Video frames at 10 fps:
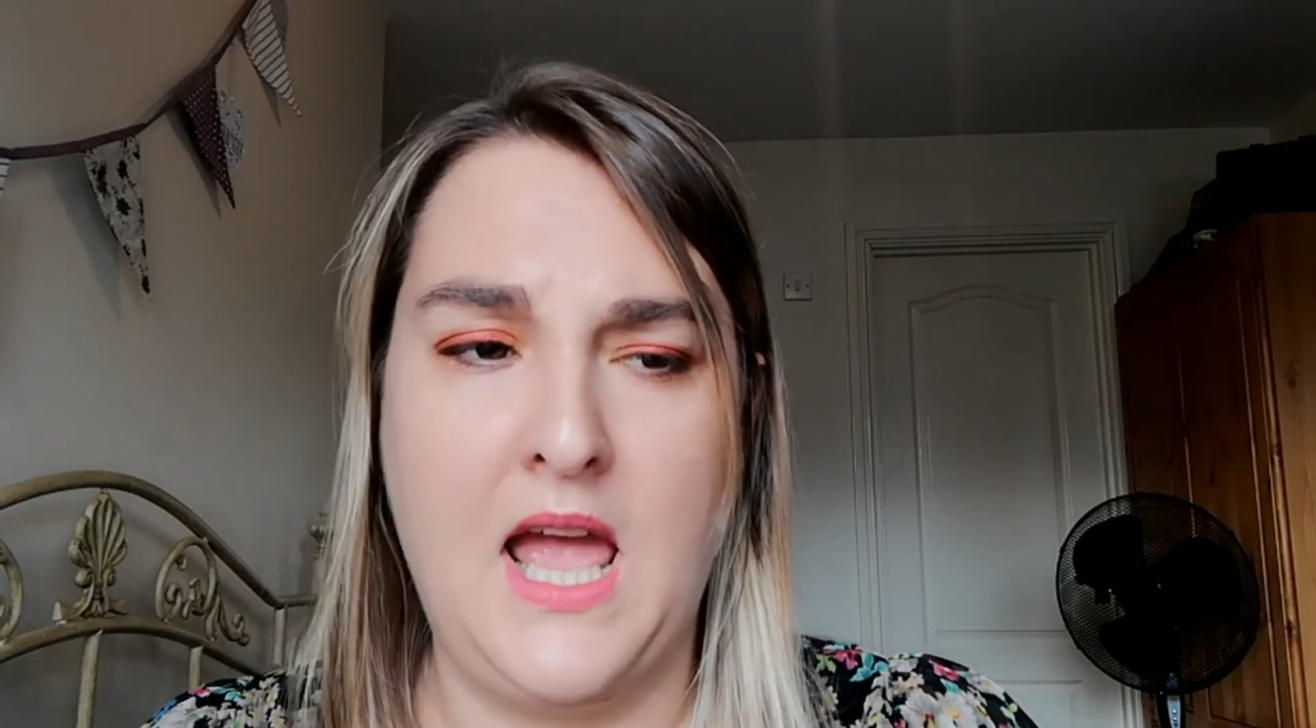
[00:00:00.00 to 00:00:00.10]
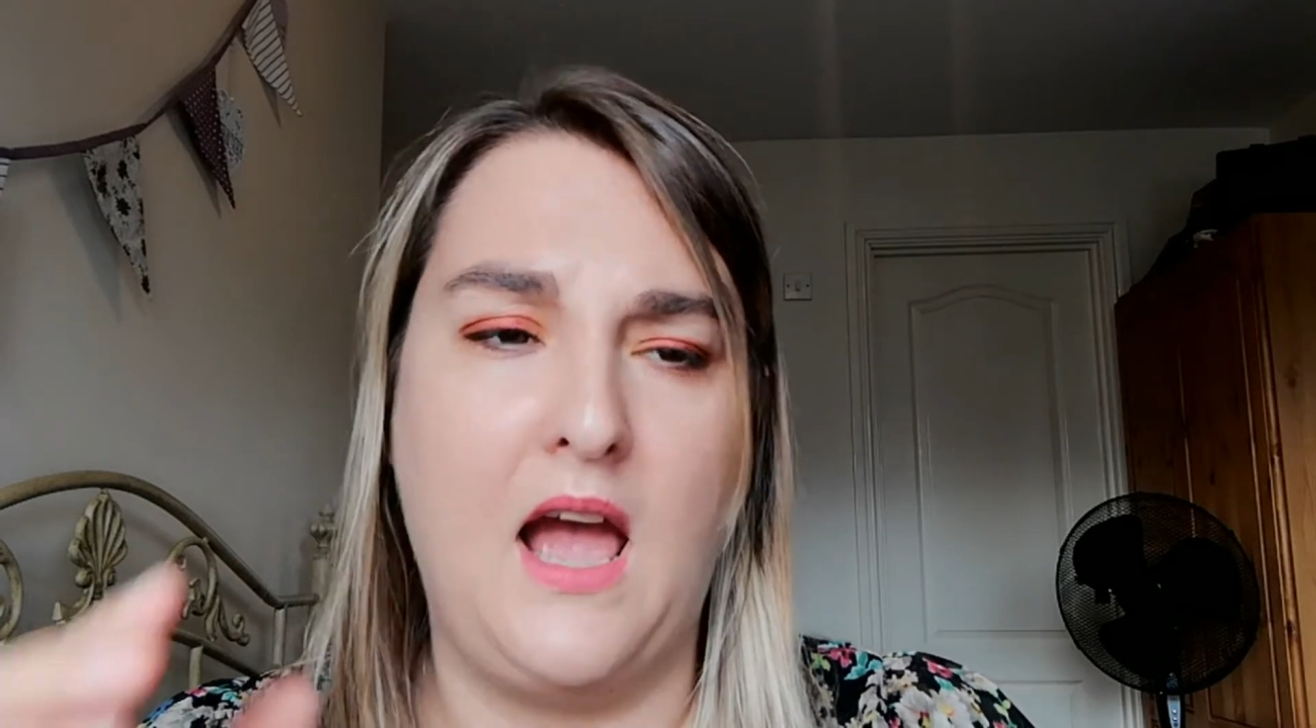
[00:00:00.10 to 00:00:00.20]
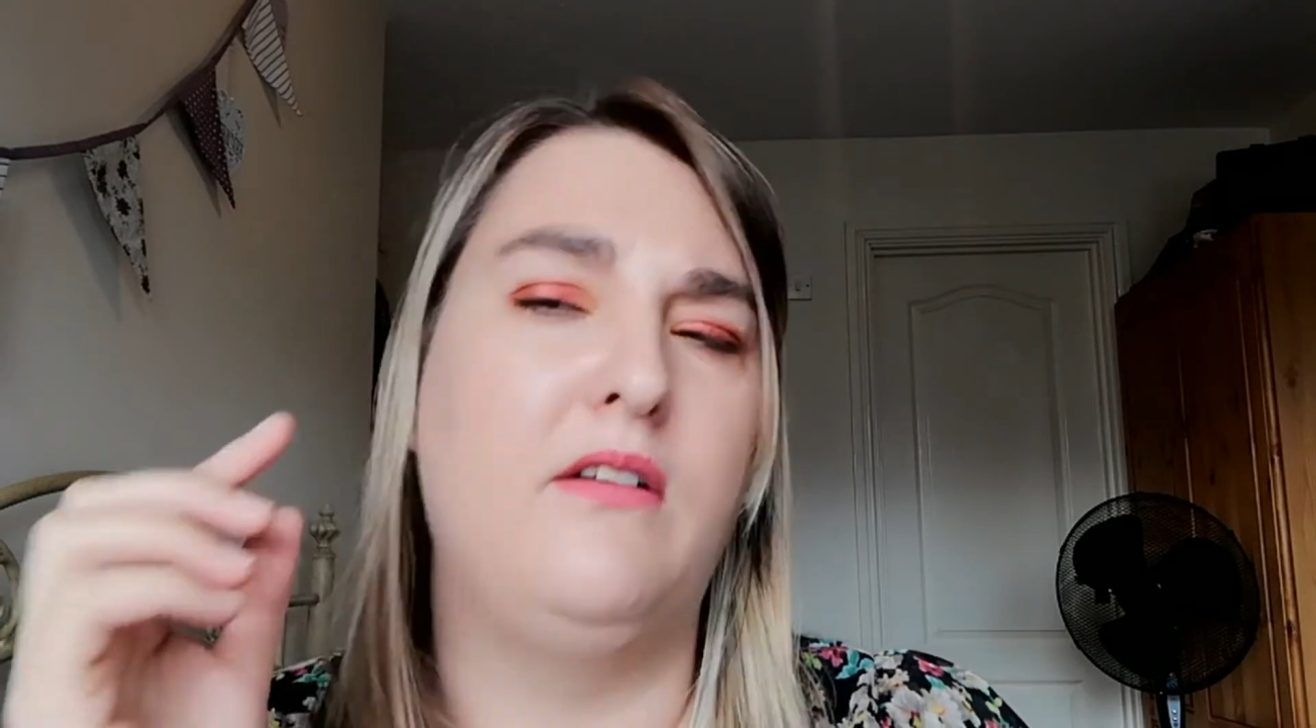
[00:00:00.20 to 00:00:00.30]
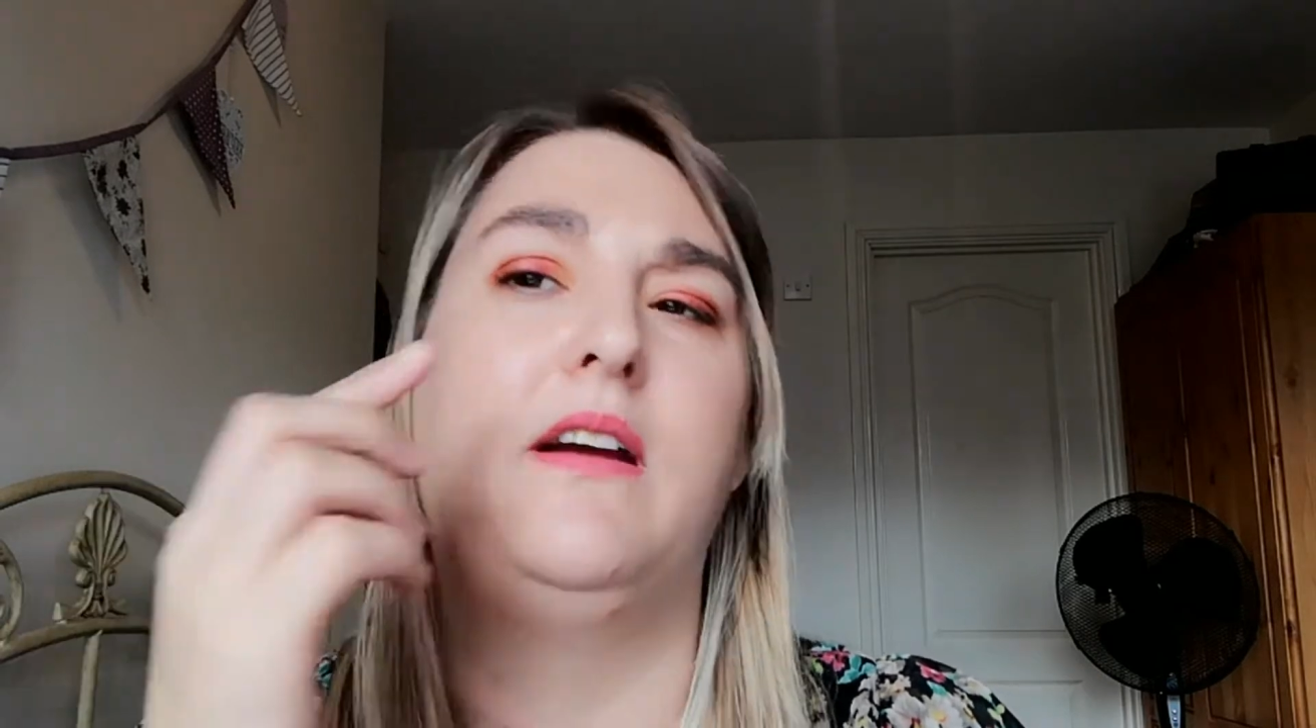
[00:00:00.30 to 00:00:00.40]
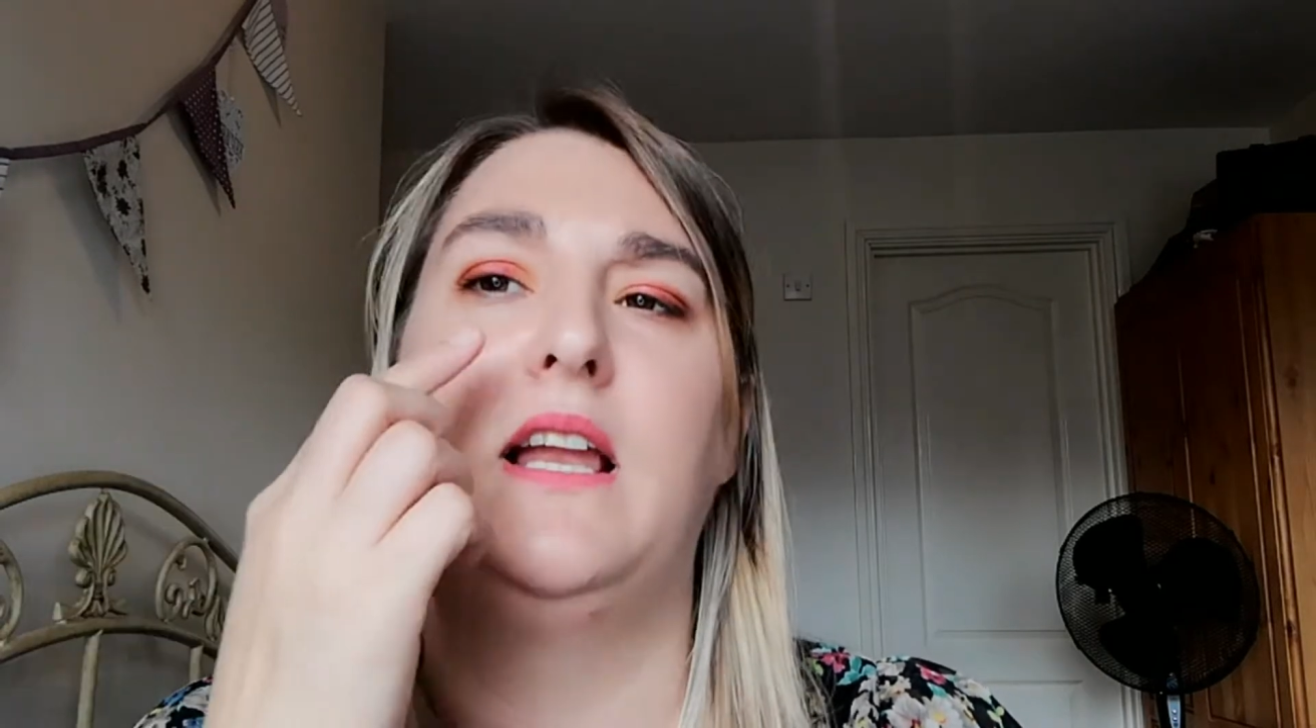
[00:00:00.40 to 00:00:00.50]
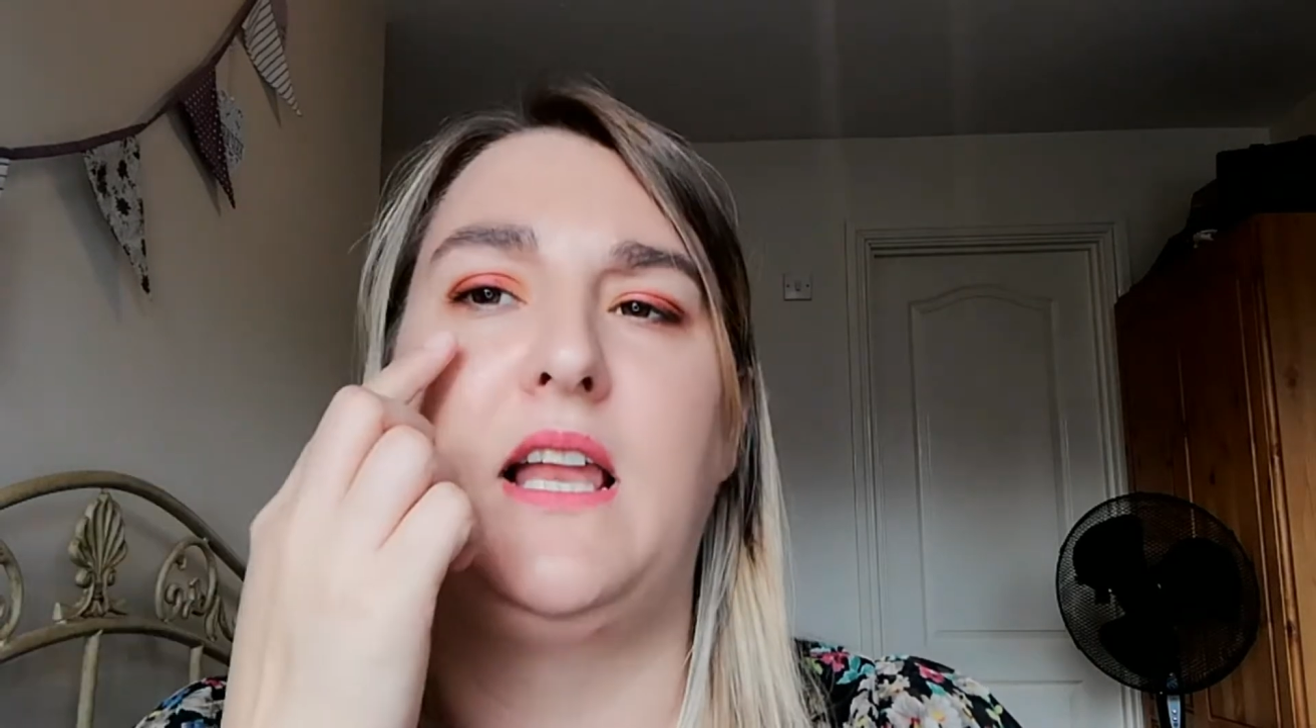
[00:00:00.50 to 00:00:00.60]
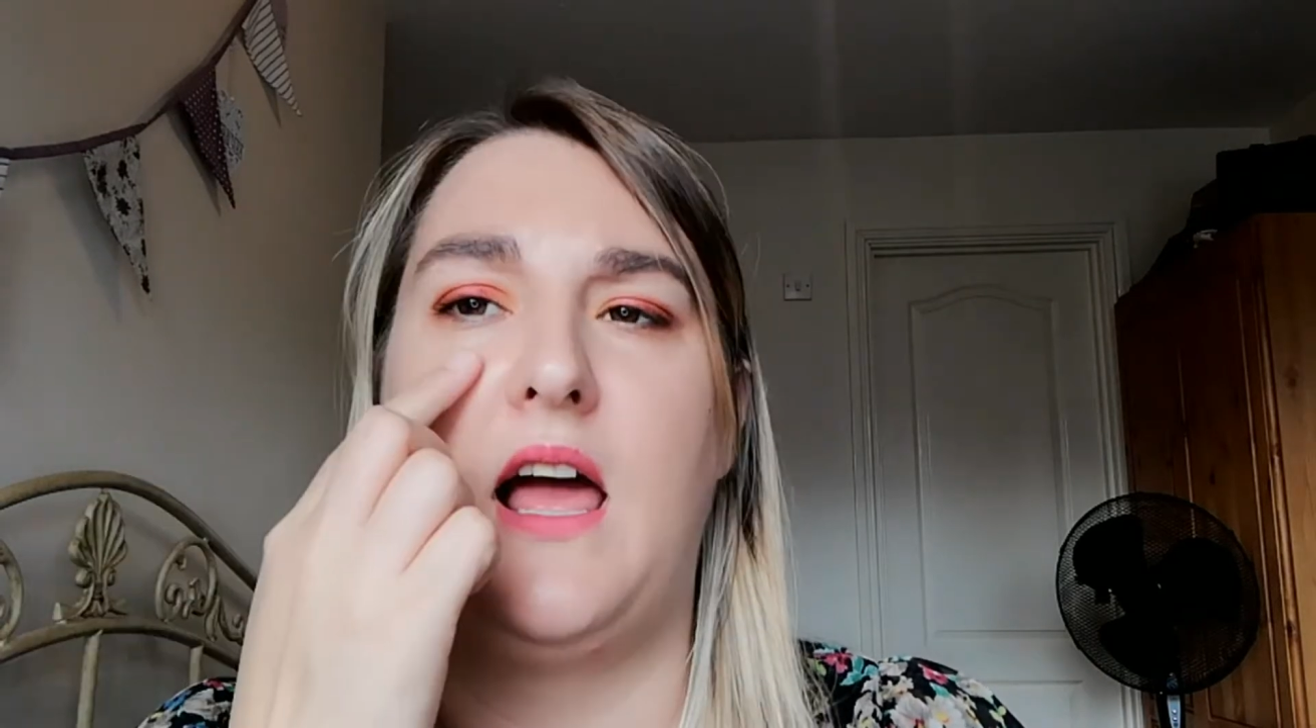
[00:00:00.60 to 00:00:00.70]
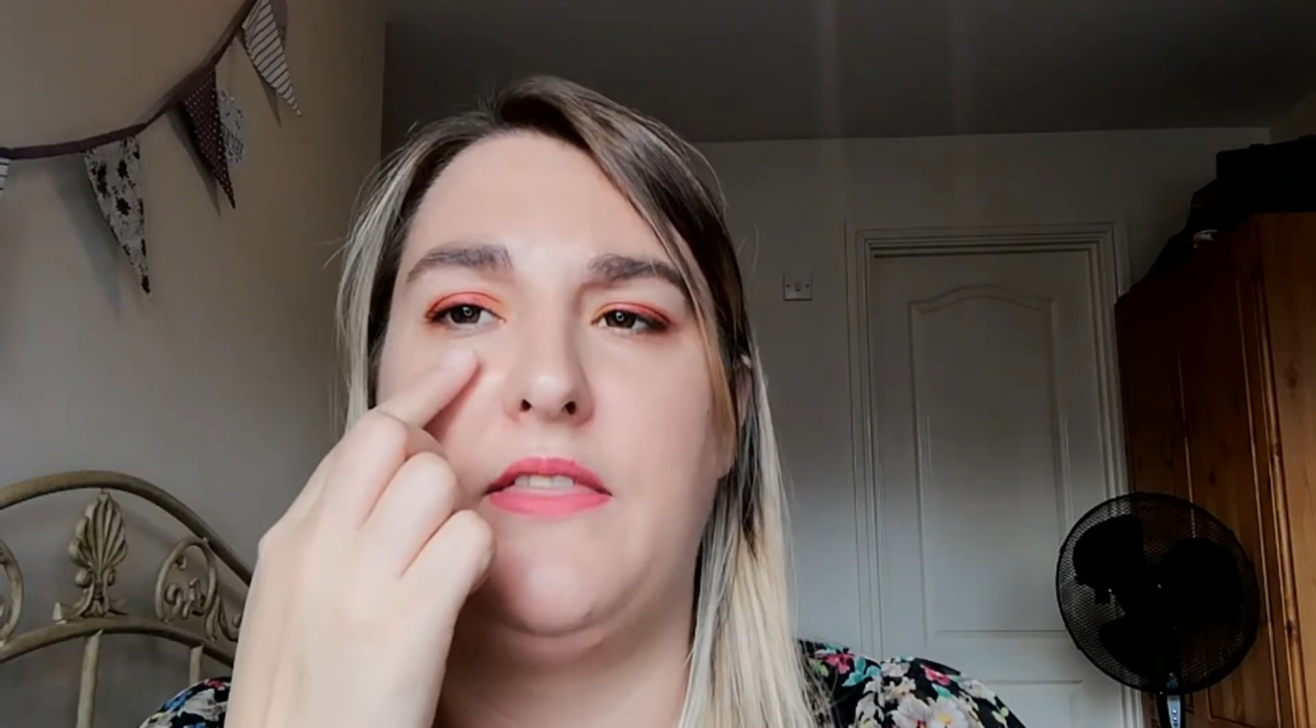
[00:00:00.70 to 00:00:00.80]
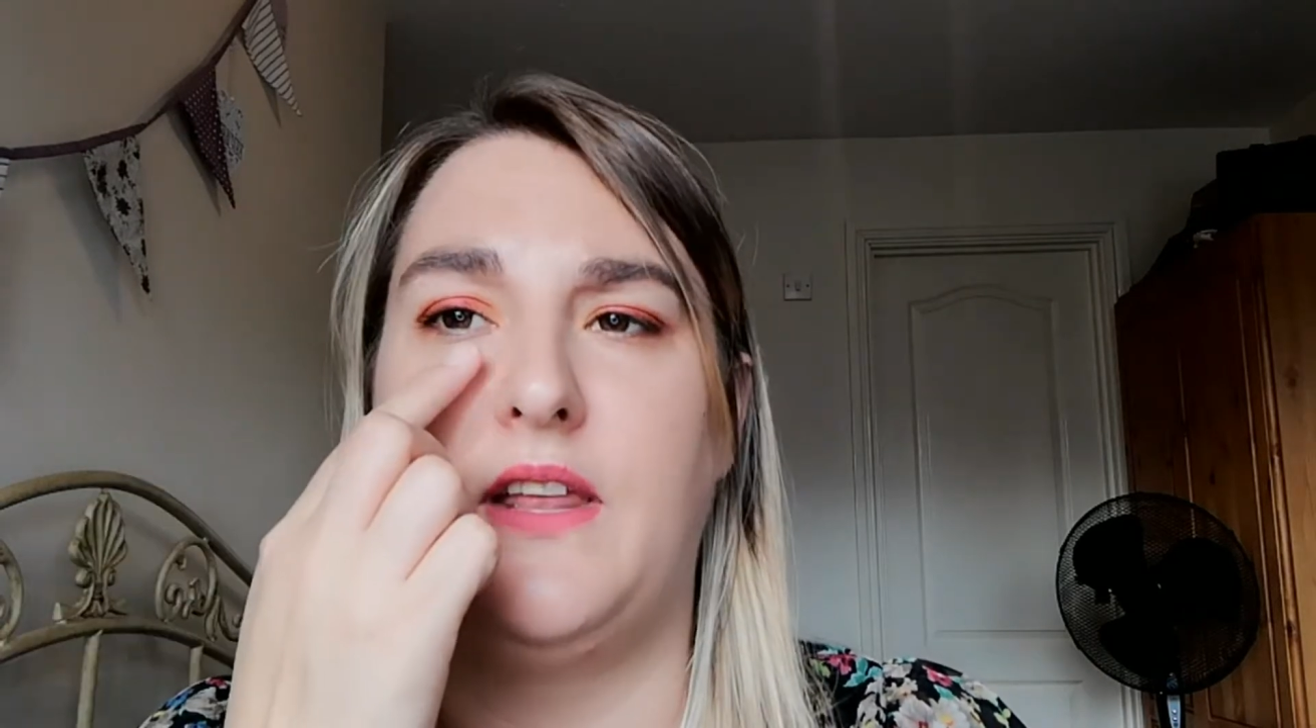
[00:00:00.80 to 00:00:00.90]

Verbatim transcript: I really like